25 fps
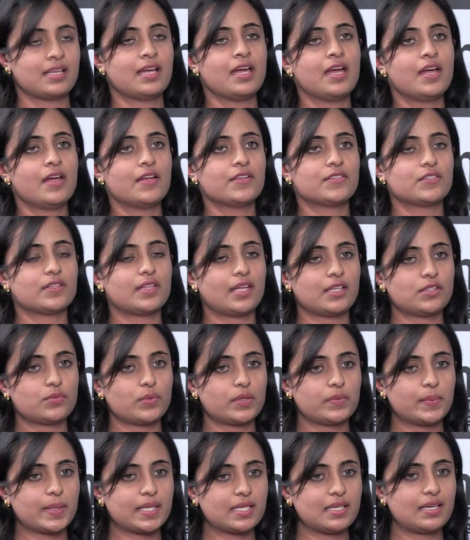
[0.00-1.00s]
So that's
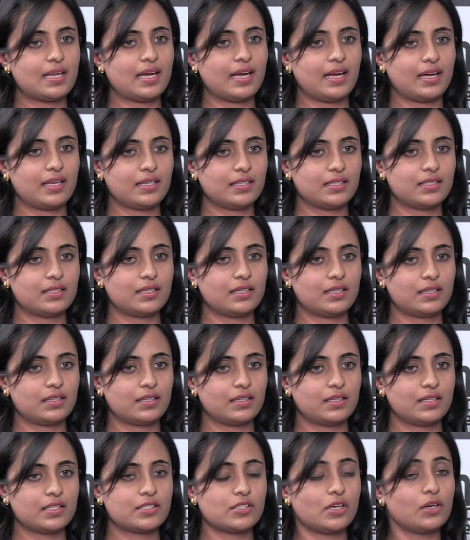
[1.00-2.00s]
what we did, and
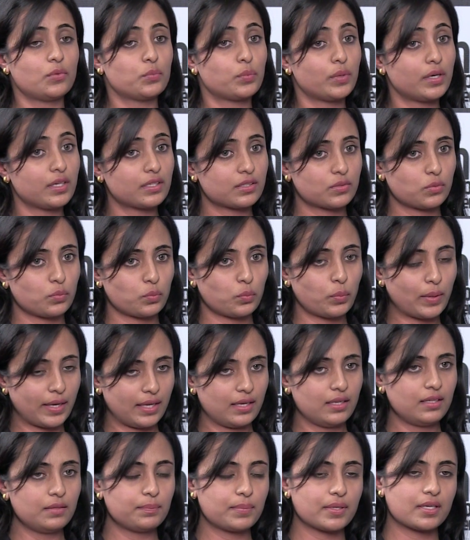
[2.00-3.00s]
it sort of worked
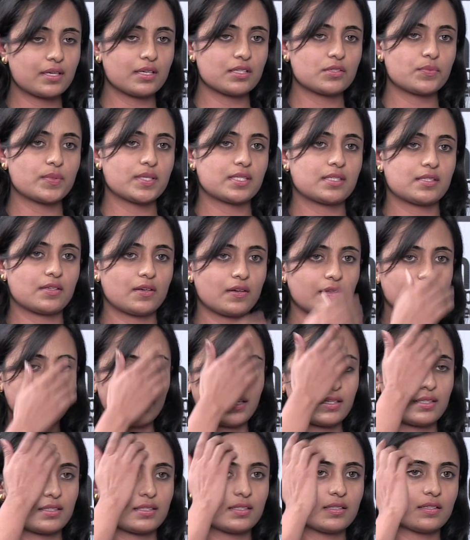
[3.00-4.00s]
well because we saw
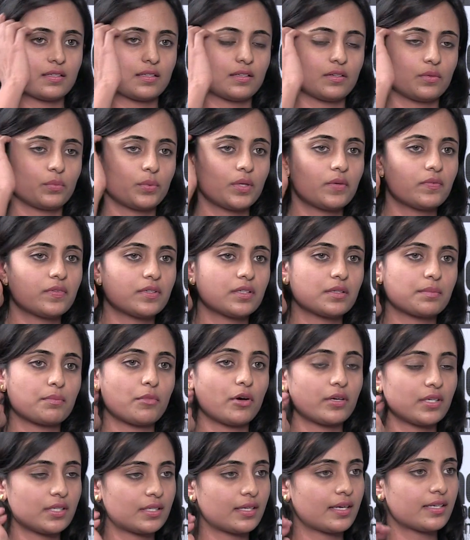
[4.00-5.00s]
that we were
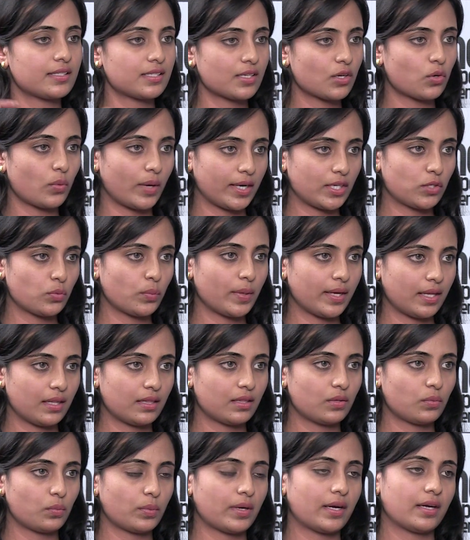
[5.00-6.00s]
monetizing quite
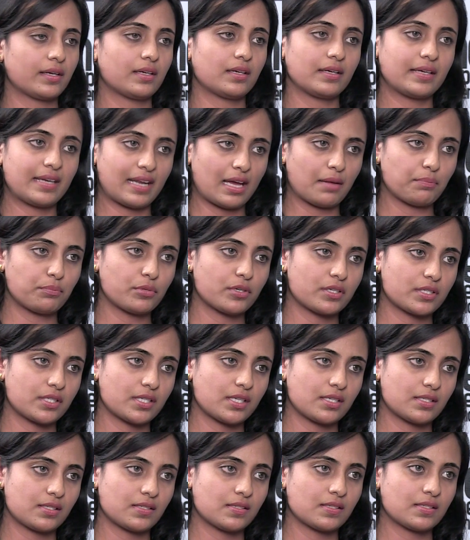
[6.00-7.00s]
well via in-app
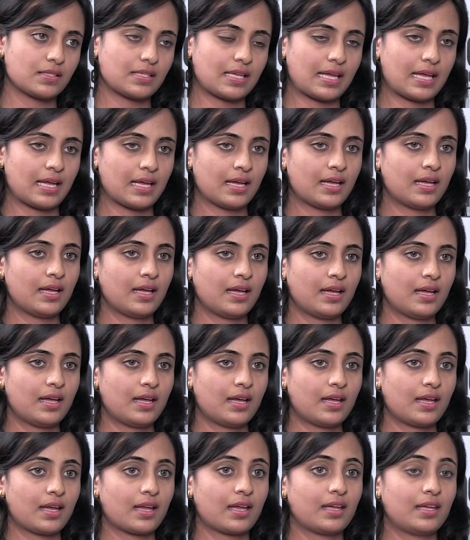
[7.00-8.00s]
purchases,
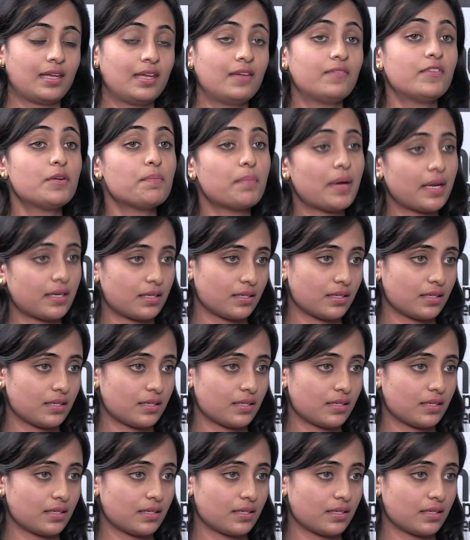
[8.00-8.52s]
even better.